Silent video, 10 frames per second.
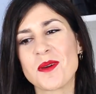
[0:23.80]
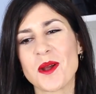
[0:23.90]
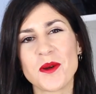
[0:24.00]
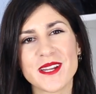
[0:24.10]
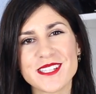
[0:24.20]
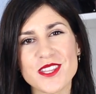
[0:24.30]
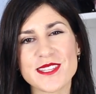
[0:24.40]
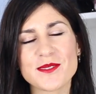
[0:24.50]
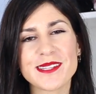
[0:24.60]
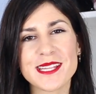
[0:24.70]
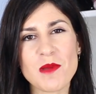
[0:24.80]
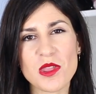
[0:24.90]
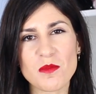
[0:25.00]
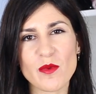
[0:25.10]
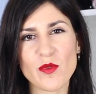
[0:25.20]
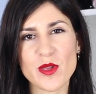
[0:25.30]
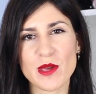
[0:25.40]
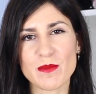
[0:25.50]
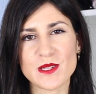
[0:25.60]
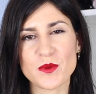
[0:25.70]
But I wanted to just quickly mention before we
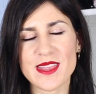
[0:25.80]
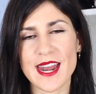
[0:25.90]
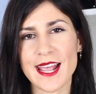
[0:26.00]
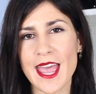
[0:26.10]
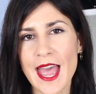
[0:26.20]
jump into it that I